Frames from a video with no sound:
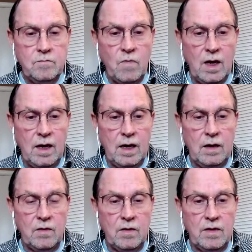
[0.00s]

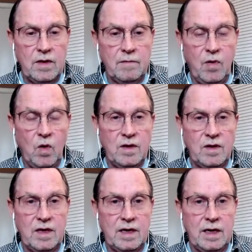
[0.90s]
the
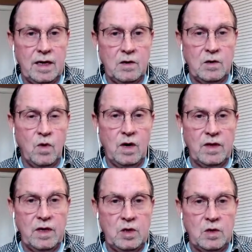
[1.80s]
important thing is, well,
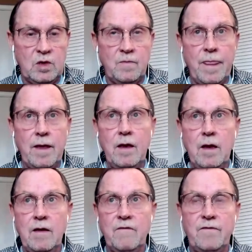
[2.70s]
this is,
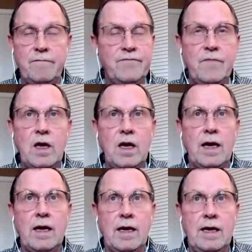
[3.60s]

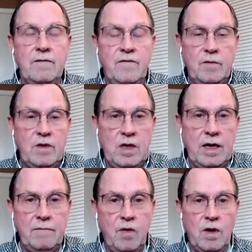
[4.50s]
again, from the
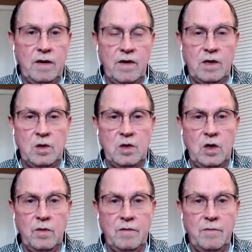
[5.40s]
standpoint of us as
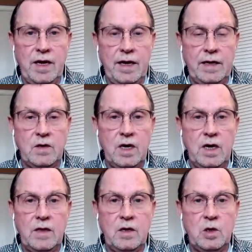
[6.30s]
human beings,
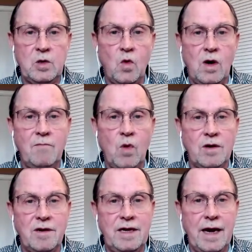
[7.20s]
this is one
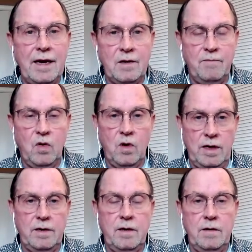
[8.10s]
more data
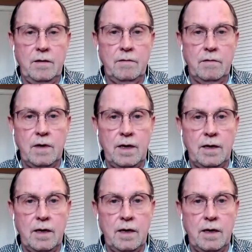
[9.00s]
point, right?